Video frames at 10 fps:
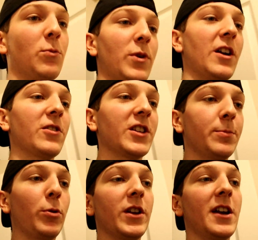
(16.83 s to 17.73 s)
We are
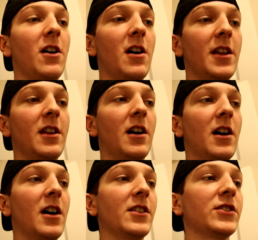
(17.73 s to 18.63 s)
just putting
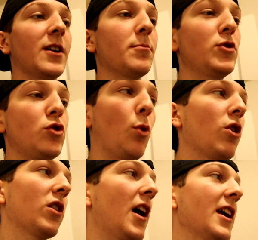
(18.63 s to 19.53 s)
on some
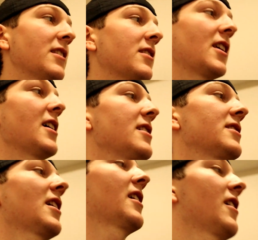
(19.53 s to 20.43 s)
door lights, things
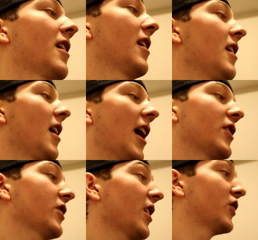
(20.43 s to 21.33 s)
that I
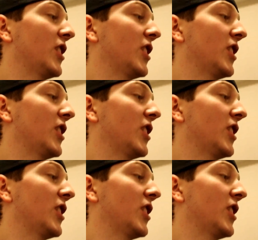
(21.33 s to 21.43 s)
just got